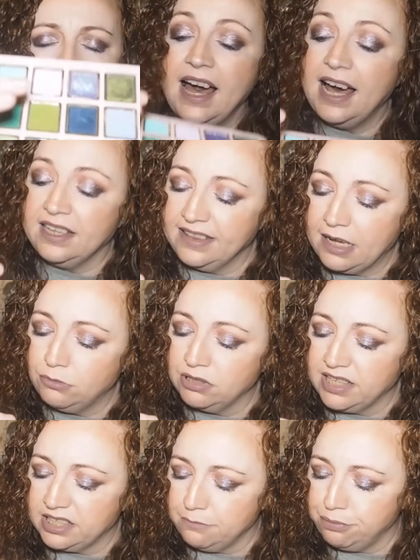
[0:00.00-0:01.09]
and that one
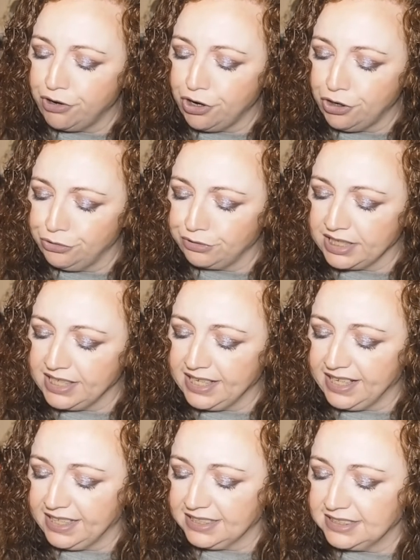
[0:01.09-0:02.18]
that I broke
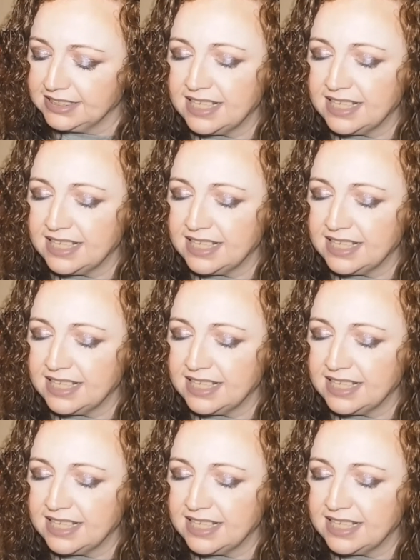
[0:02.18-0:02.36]
is